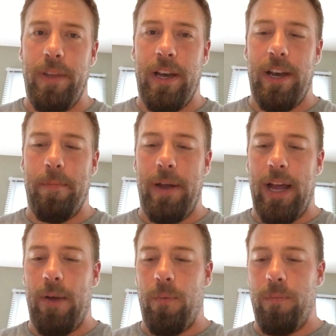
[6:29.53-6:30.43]

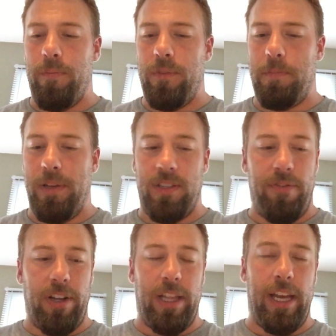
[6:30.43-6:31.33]
and
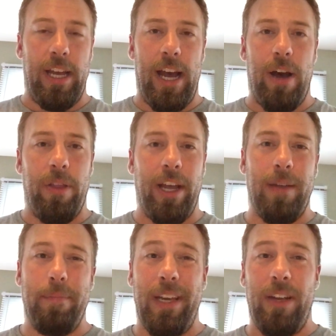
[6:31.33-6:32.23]
specifically how they
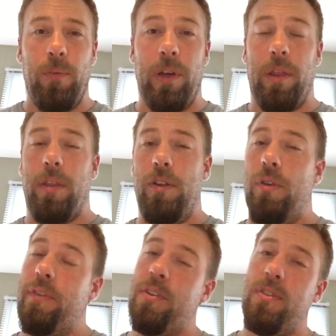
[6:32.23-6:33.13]
can be with
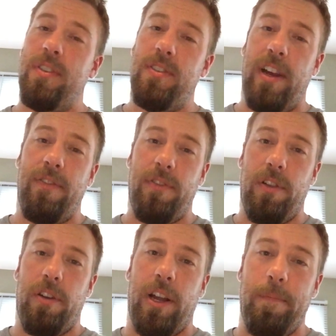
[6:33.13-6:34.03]
universal design for
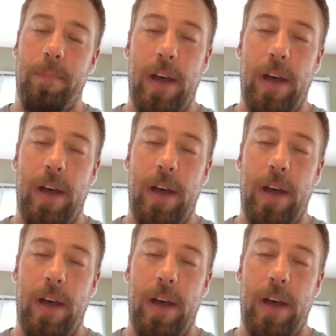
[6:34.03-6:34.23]
learning.